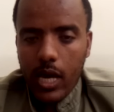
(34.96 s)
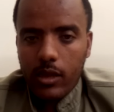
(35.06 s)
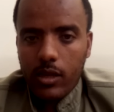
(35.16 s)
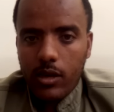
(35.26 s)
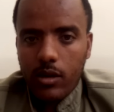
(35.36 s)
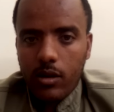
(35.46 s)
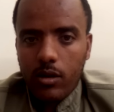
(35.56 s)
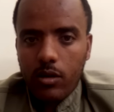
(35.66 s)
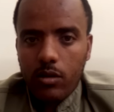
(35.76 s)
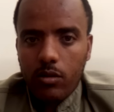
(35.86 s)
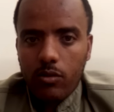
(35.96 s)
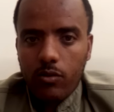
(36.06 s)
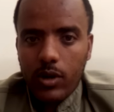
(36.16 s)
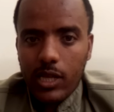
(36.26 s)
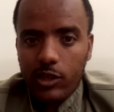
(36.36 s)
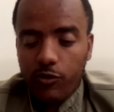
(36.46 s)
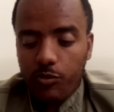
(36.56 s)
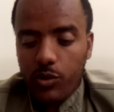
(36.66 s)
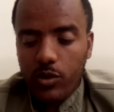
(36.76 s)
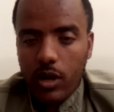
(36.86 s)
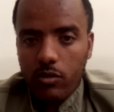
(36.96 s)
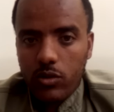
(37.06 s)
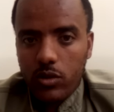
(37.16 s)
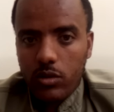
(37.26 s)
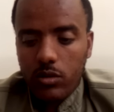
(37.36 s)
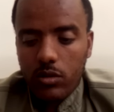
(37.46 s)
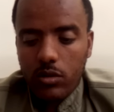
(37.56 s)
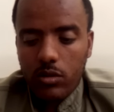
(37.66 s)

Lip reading: and the relative pronouns,